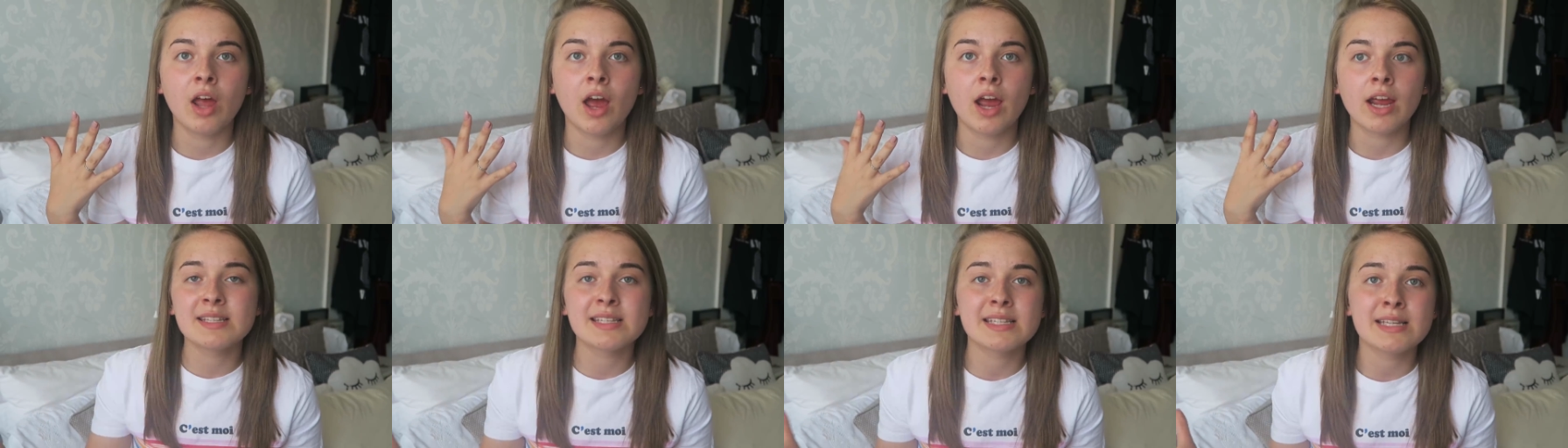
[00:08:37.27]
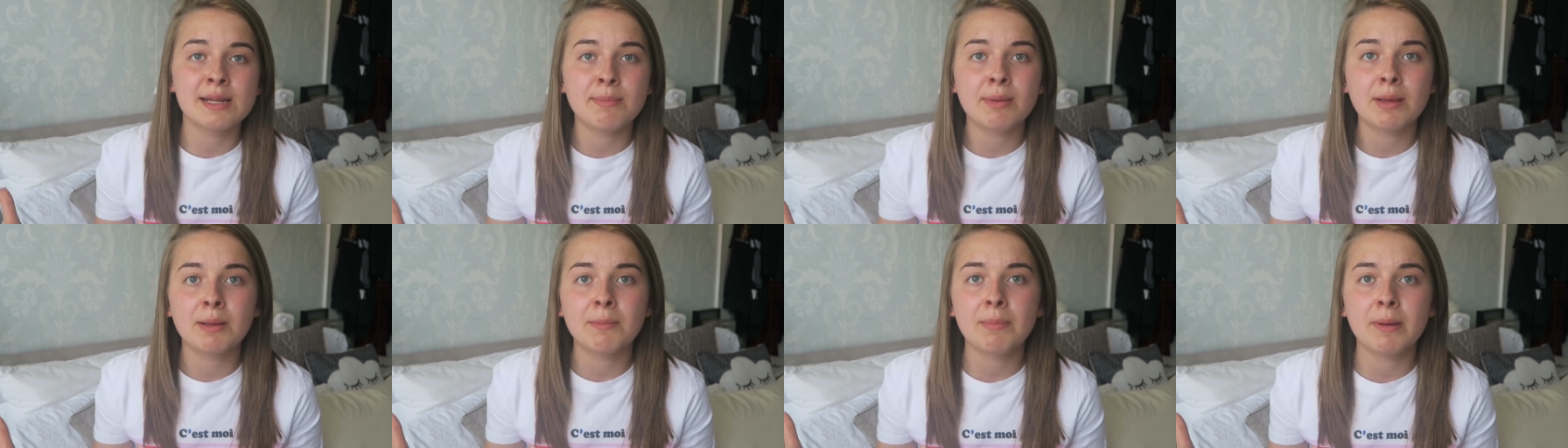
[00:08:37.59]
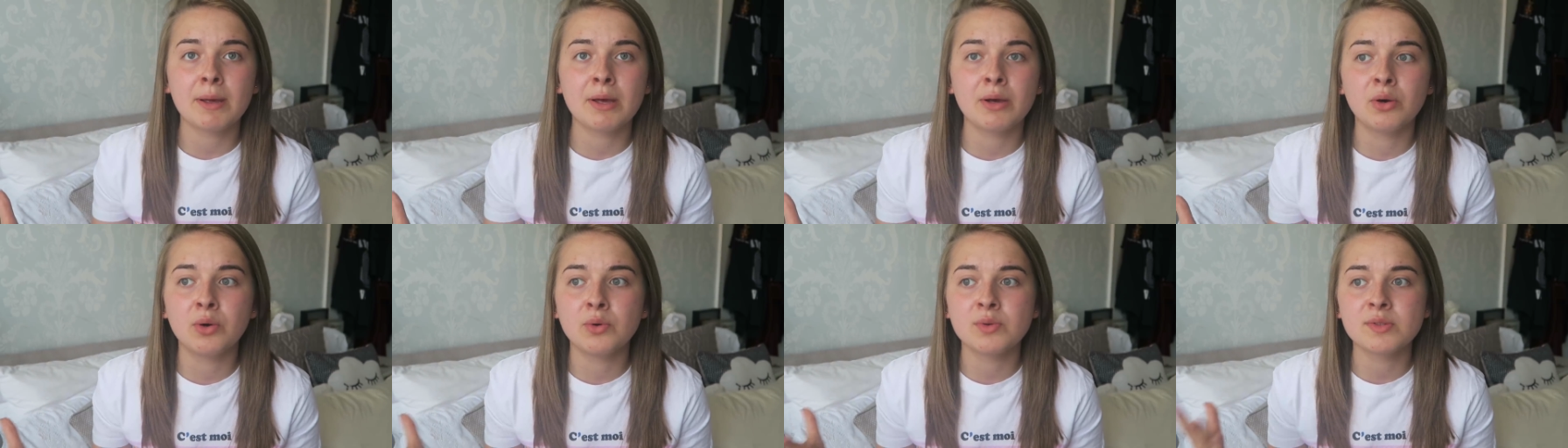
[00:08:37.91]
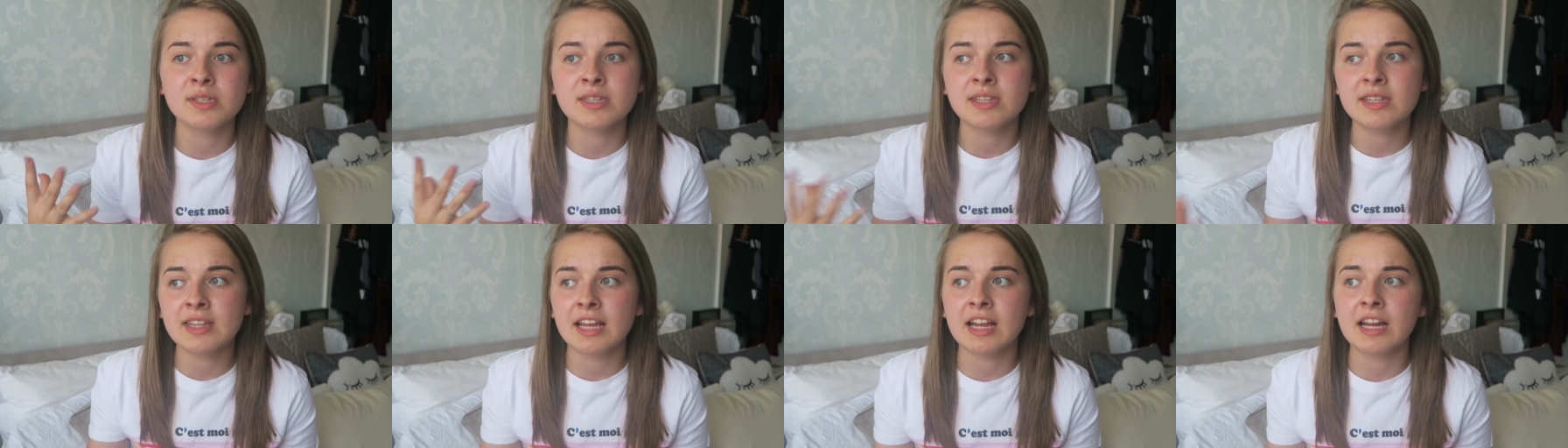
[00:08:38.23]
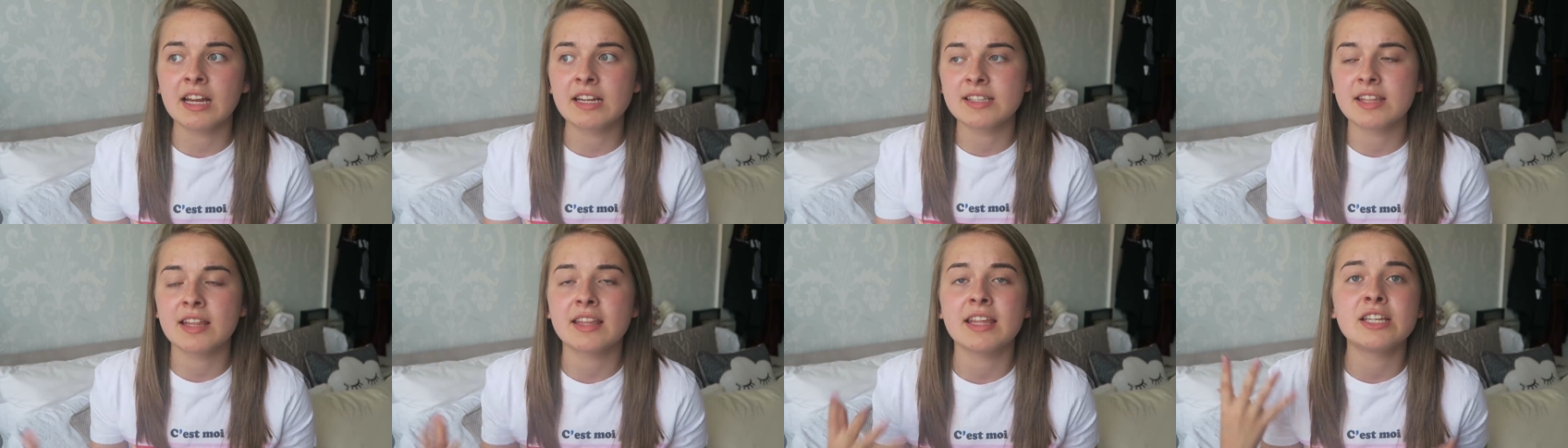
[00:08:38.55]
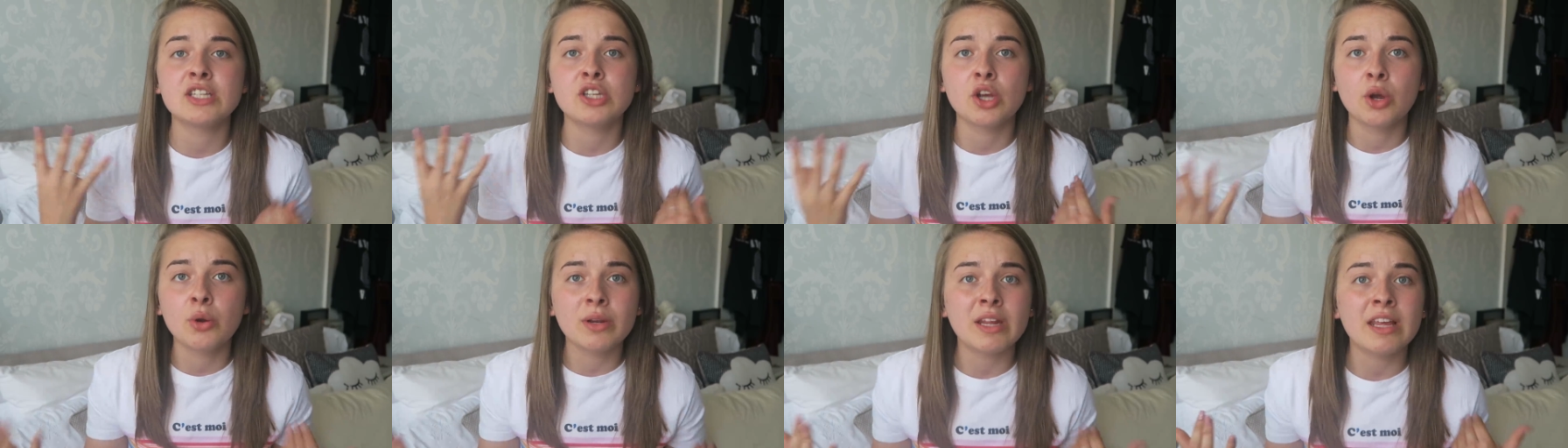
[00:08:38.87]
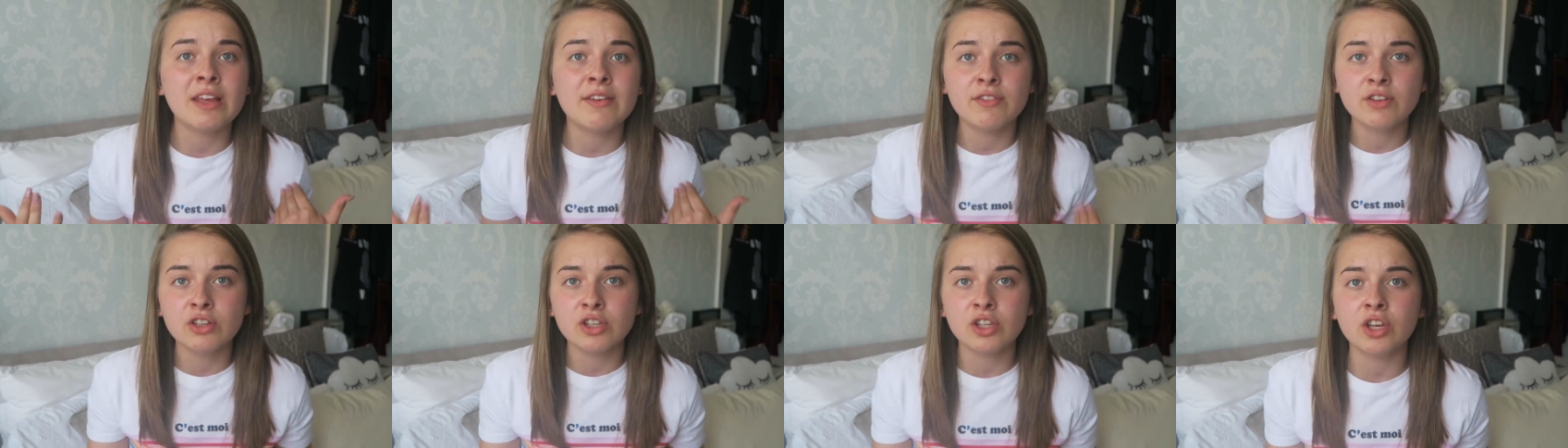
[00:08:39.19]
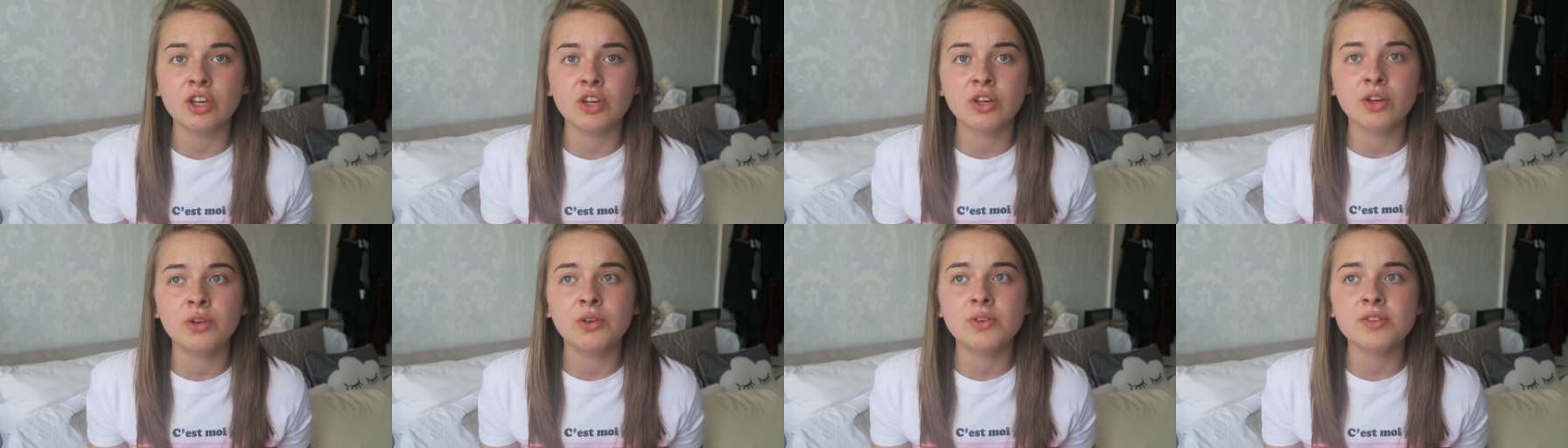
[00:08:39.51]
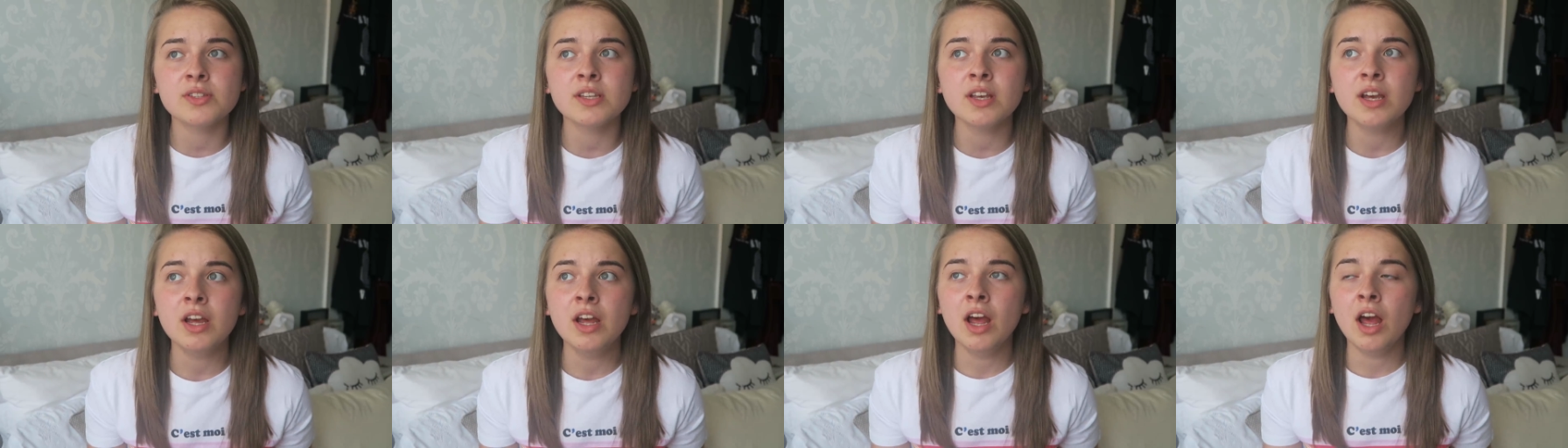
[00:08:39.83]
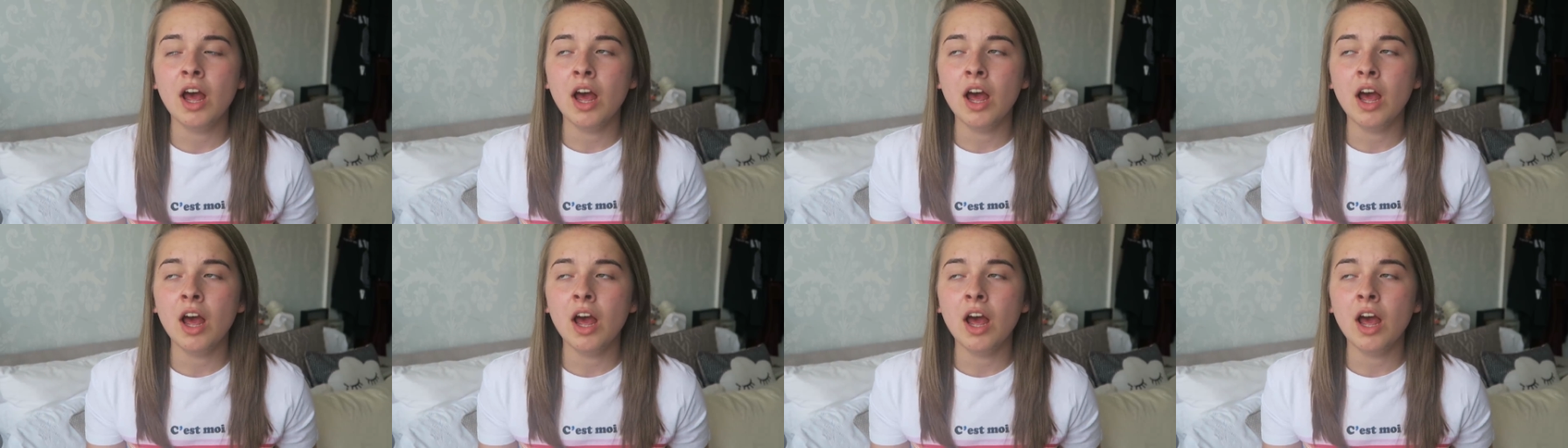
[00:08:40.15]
like slimming pills and things that they don't even use.